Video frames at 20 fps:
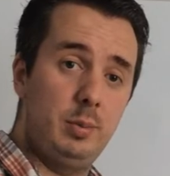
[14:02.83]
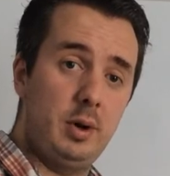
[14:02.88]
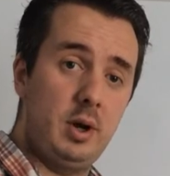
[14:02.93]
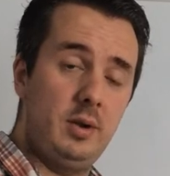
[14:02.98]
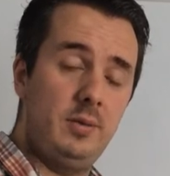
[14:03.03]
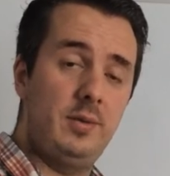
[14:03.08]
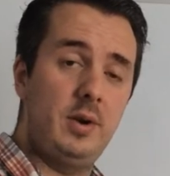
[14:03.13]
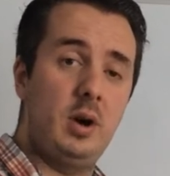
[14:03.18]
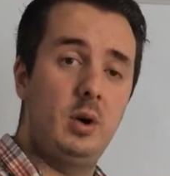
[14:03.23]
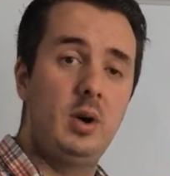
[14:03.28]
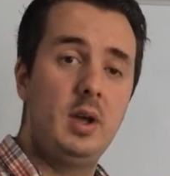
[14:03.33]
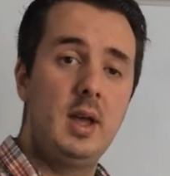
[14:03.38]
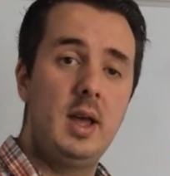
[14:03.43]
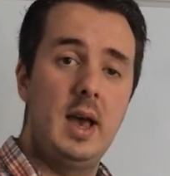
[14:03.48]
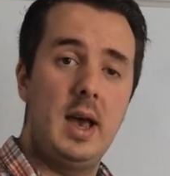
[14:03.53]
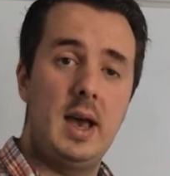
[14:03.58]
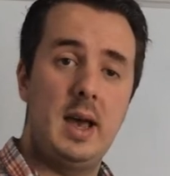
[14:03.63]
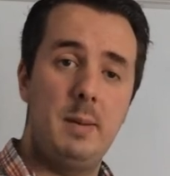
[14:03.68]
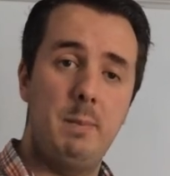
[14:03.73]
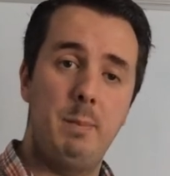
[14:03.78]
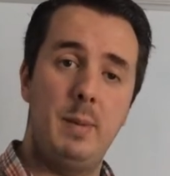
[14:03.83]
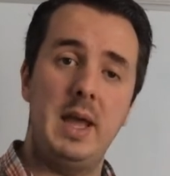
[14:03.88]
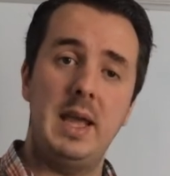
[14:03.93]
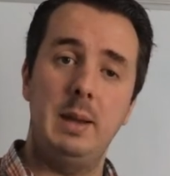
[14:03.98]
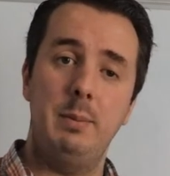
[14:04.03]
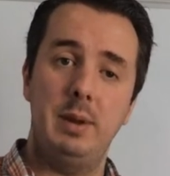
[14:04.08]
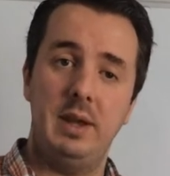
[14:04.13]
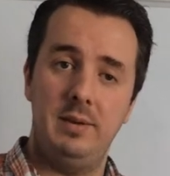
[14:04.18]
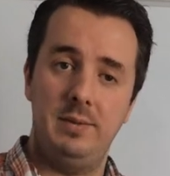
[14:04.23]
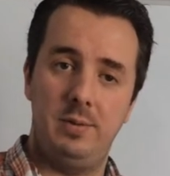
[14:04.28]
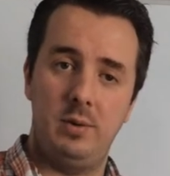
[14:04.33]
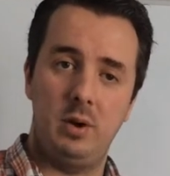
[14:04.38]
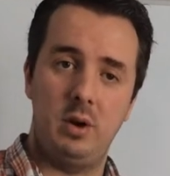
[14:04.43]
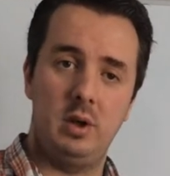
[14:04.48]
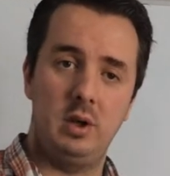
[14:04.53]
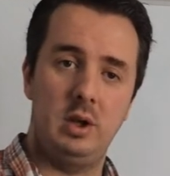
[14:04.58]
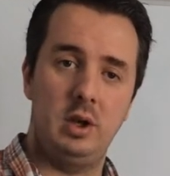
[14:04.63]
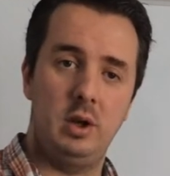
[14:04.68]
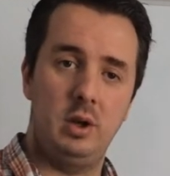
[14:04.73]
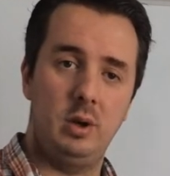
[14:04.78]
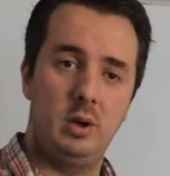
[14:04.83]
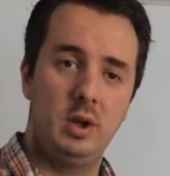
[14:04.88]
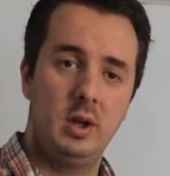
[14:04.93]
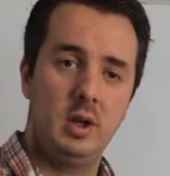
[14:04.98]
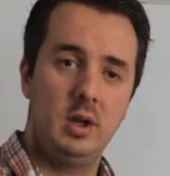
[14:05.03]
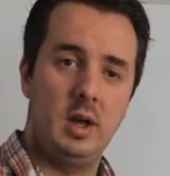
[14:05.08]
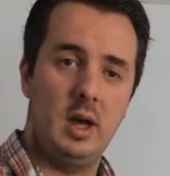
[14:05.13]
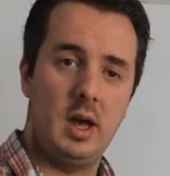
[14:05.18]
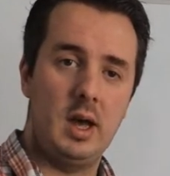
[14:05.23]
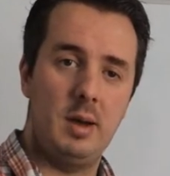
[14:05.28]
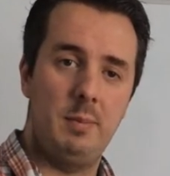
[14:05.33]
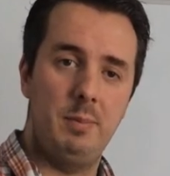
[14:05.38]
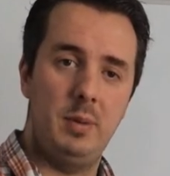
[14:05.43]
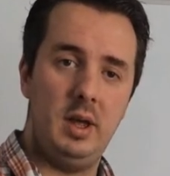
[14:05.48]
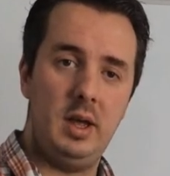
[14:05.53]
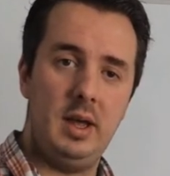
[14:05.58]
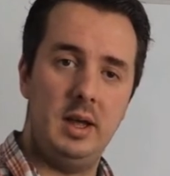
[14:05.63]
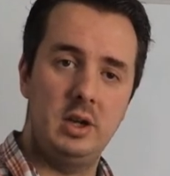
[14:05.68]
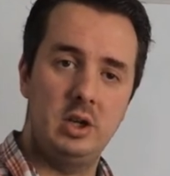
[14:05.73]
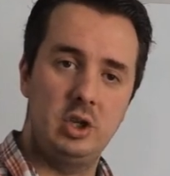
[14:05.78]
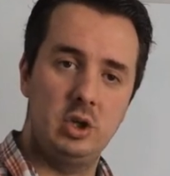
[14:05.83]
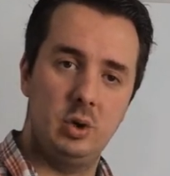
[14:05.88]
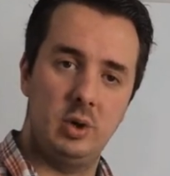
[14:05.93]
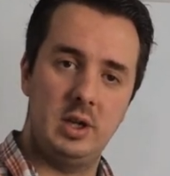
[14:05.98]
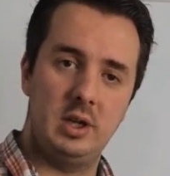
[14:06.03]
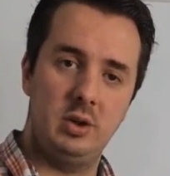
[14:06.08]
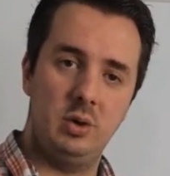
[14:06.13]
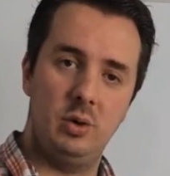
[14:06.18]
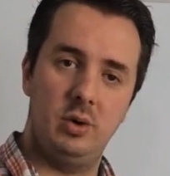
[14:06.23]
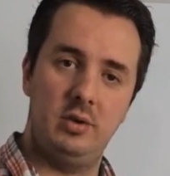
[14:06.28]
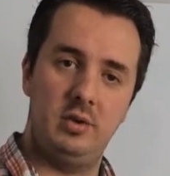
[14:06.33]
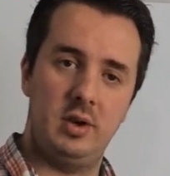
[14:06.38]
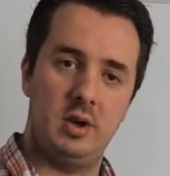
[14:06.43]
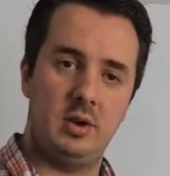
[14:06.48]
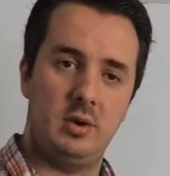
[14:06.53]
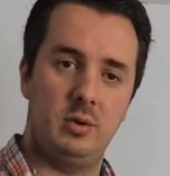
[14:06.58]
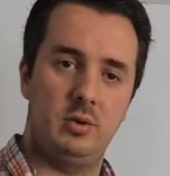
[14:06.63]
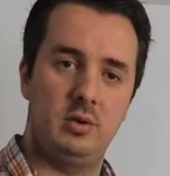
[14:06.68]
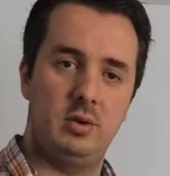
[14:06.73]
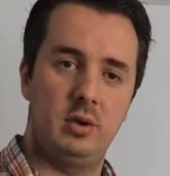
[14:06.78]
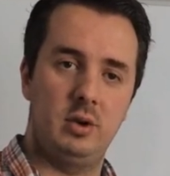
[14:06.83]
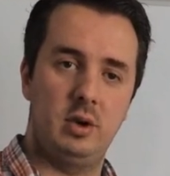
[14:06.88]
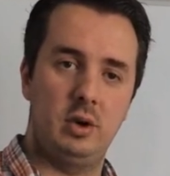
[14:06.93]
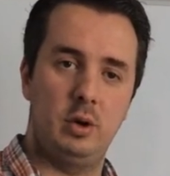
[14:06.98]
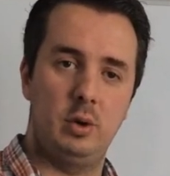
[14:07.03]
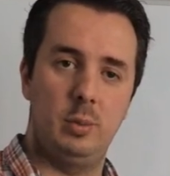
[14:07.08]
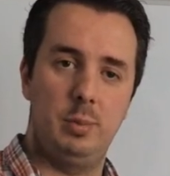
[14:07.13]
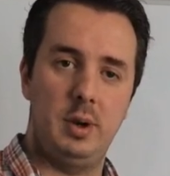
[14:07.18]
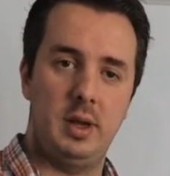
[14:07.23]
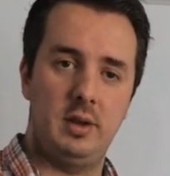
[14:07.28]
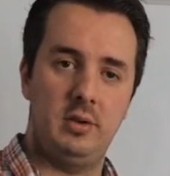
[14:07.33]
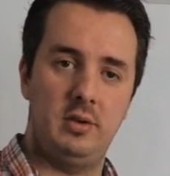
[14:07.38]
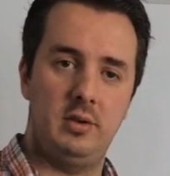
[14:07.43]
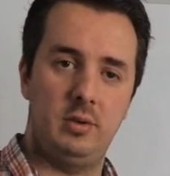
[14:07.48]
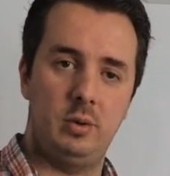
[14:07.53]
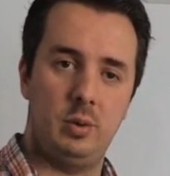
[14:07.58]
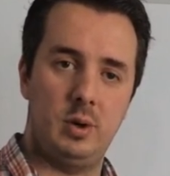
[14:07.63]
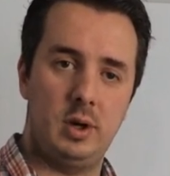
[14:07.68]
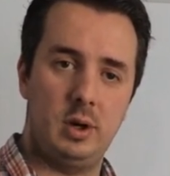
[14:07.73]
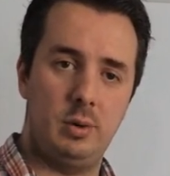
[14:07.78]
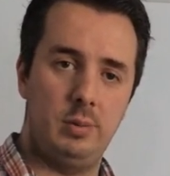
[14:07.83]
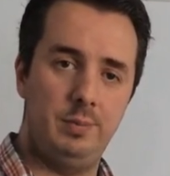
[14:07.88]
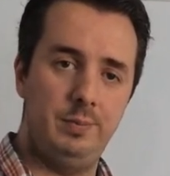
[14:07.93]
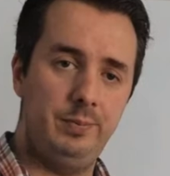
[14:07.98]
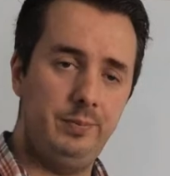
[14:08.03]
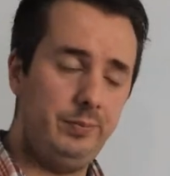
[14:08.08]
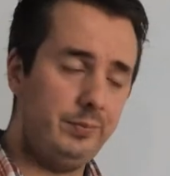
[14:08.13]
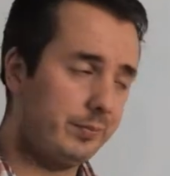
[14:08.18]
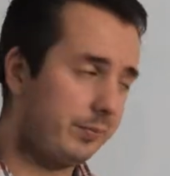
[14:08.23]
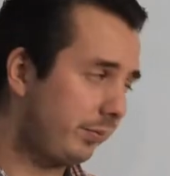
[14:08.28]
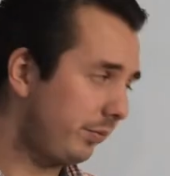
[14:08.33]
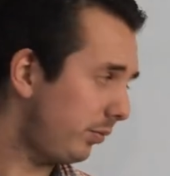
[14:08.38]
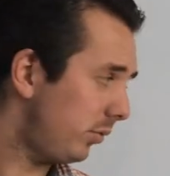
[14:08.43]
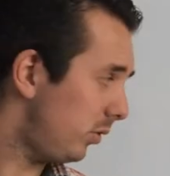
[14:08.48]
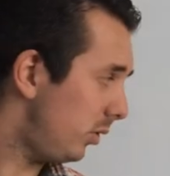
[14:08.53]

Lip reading: social profile and maybe follow you and join your circles on Google Plus as well.